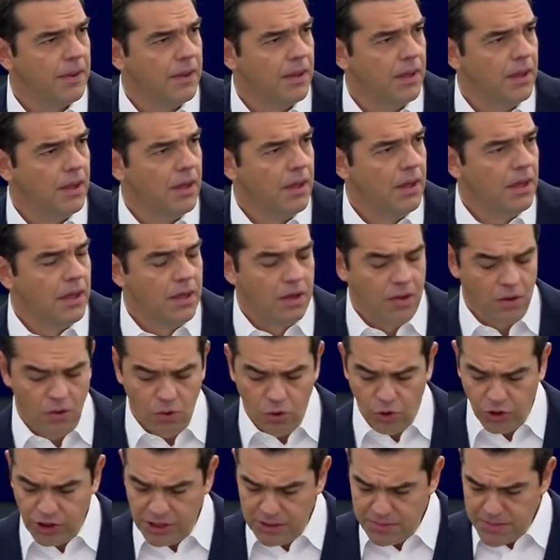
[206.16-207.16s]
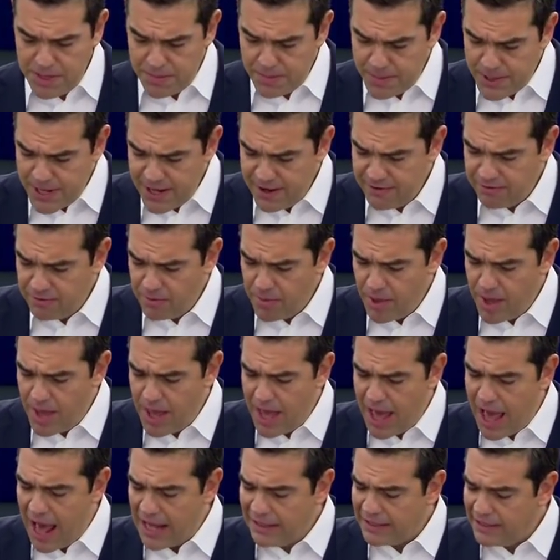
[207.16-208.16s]
We proved
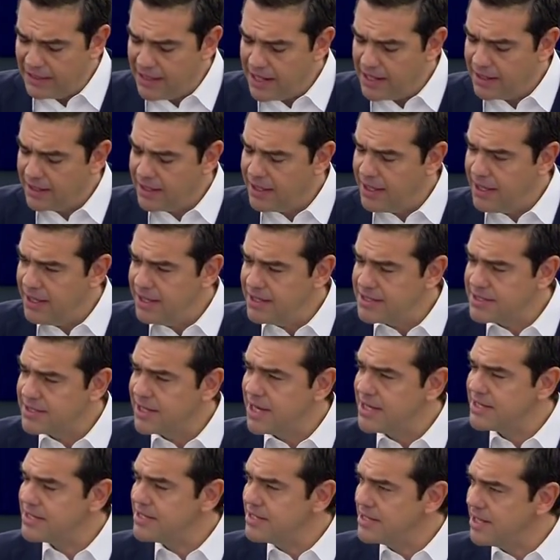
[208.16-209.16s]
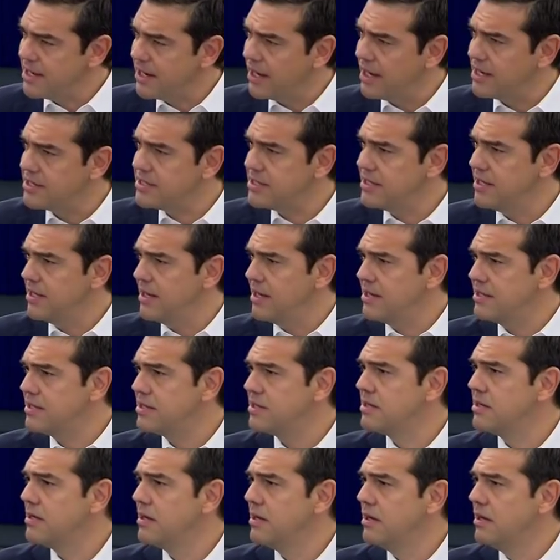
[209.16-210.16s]
that if there's a spirit of
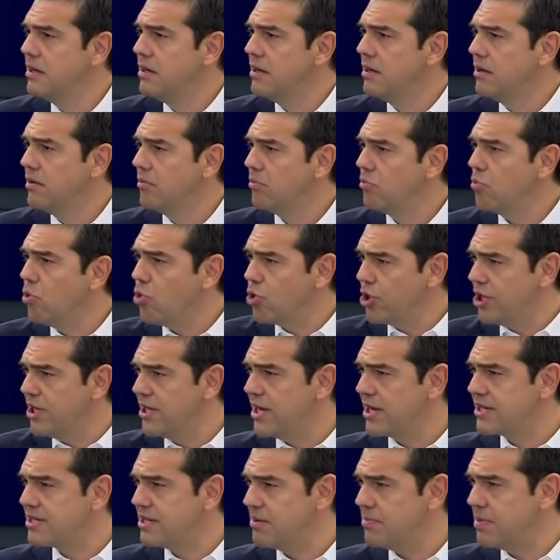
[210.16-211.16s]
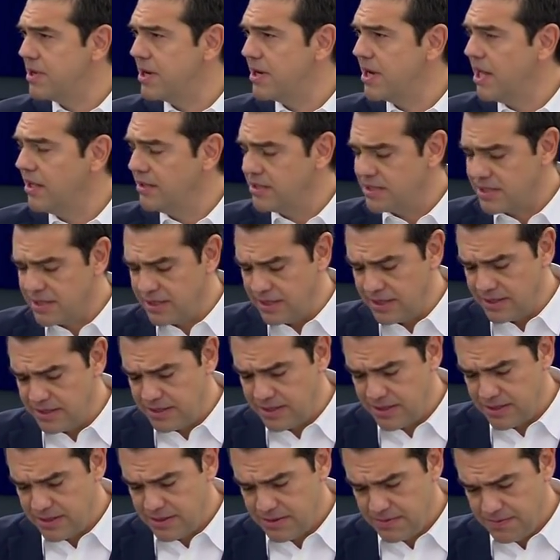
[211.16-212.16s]
solidarity and cooperation,
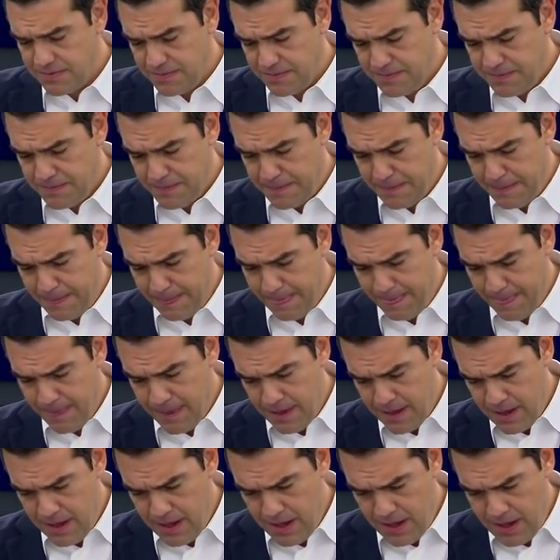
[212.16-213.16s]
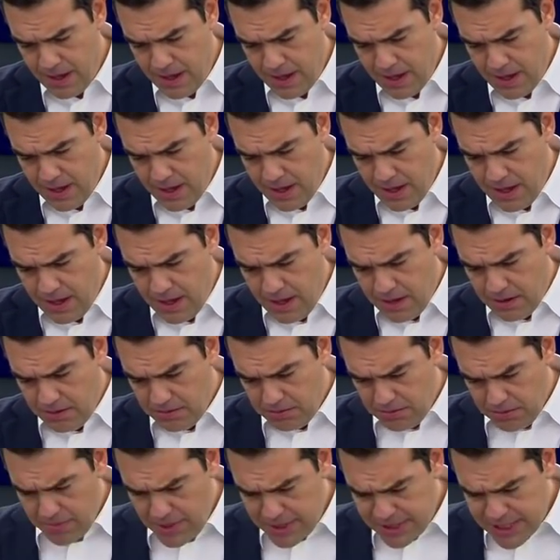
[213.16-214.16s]
we can solve
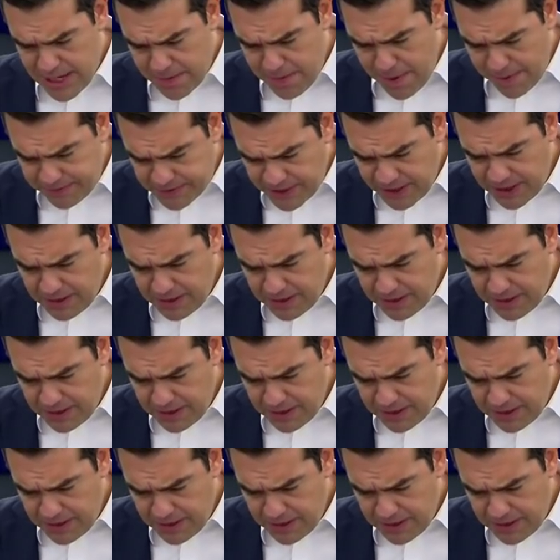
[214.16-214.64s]
crises.